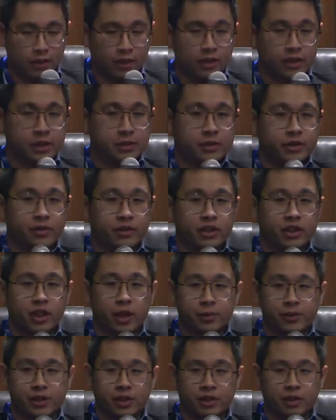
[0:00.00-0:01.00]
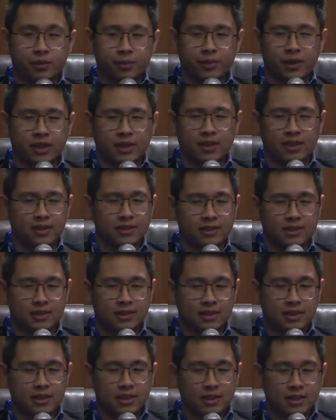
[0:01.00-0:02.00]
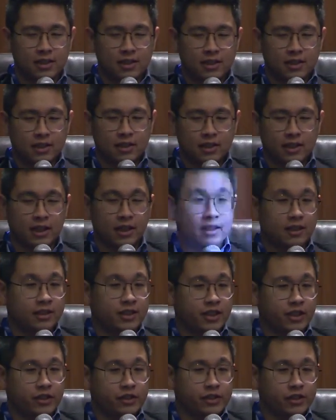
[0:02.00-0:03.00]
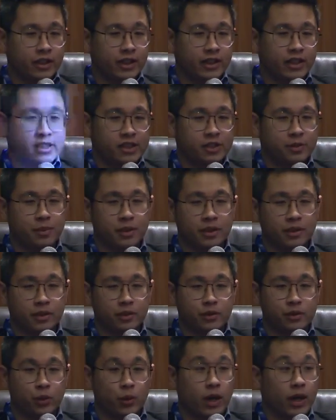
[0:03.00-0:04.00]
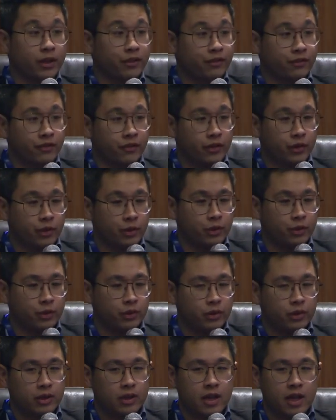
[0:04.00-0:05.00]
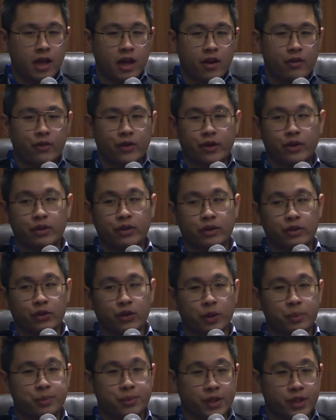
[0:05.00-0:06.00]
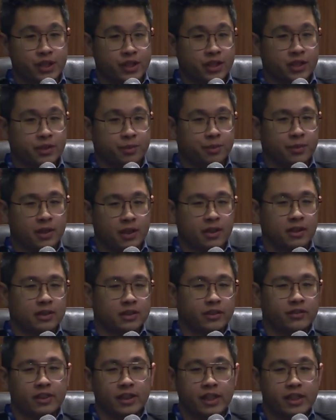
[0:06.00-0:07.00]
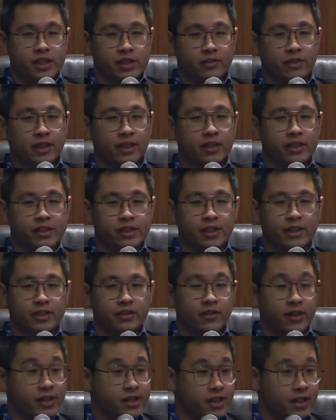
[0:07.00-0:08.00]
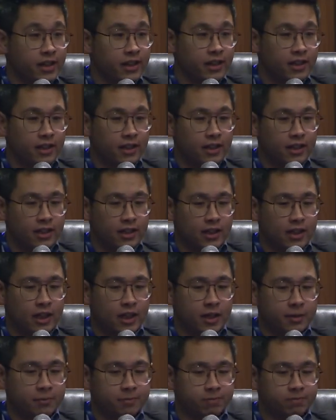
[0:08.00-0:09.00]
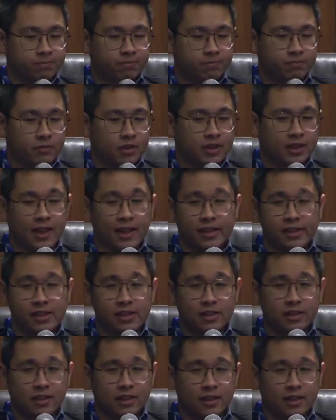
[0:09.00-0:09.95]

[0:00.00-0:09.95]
in terms of its adoption because, yeah, generally there's been quite few regulatory pressures because of the nature of the industry is very scattered,